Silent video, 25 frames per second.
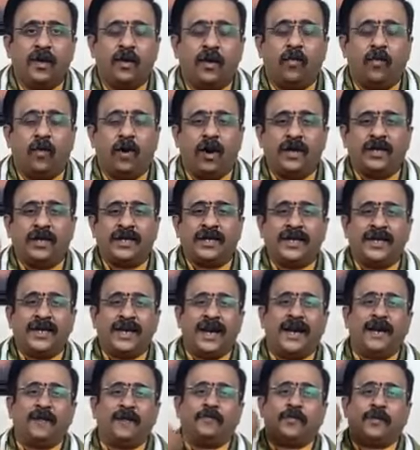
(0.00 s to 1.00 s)
what he
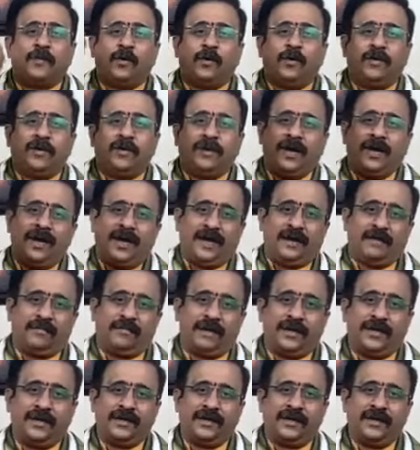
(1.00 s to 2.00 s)
had
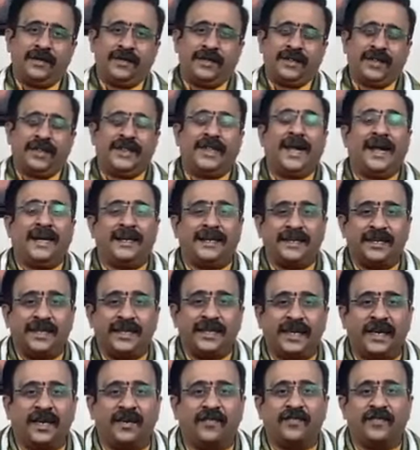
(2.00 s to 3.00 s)
proclaimed, that
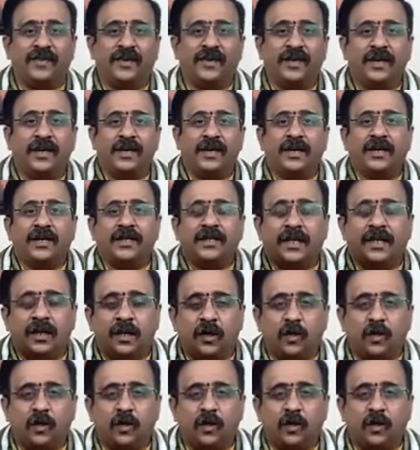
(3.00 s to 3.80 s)
if the